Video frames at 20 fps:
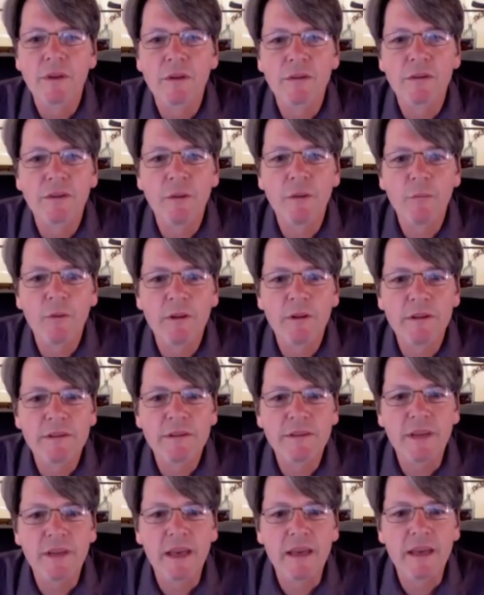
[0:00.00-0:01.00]
So
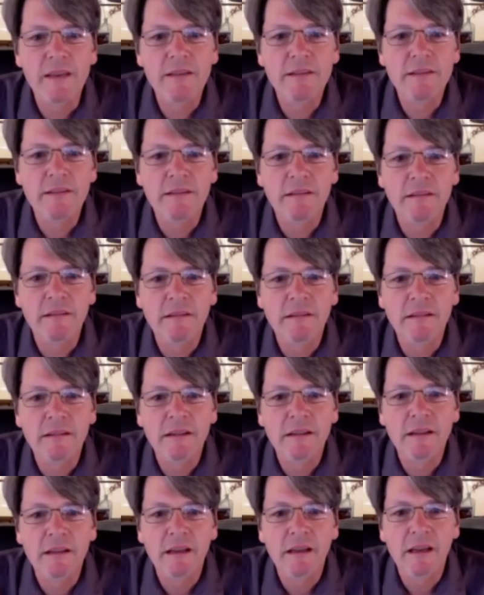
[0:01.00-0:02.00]
someone says,
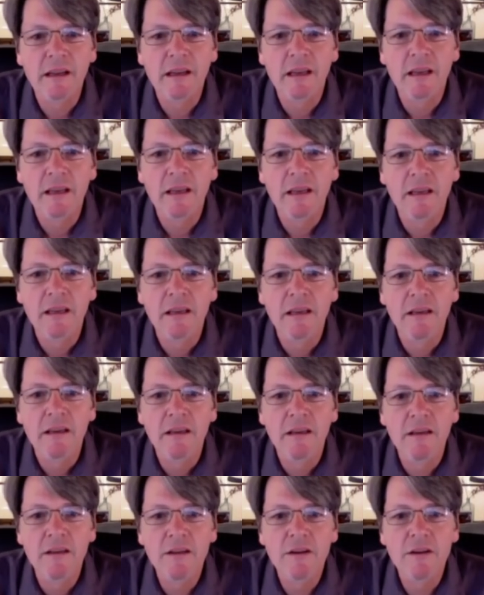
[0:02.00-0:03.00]

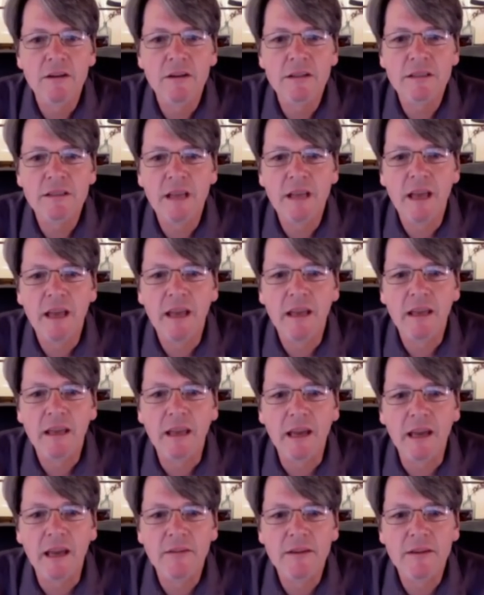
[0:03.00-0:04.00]
you're
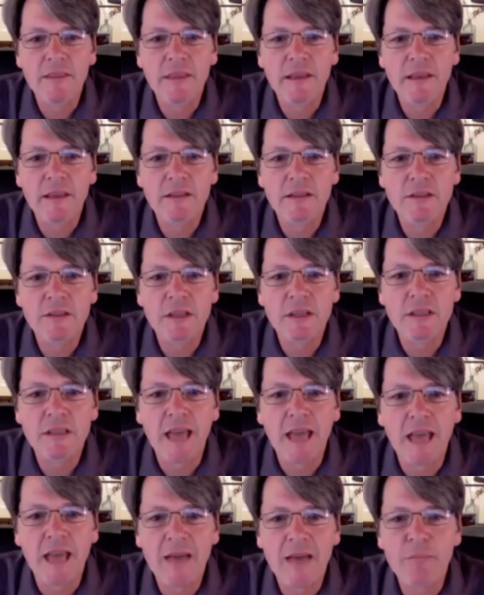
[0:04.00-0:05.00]
saying everything is
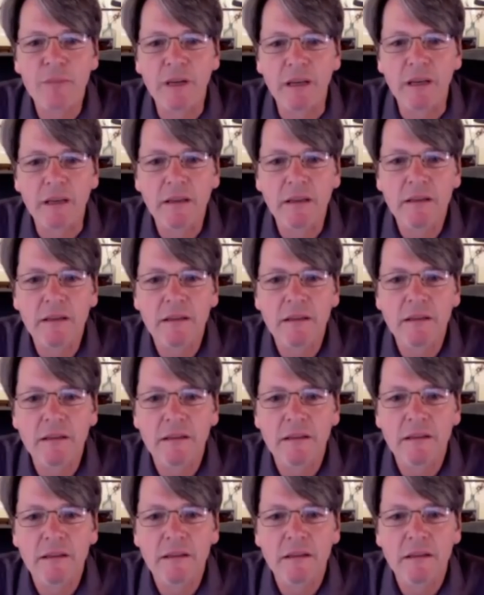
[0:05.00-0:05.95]
just happening,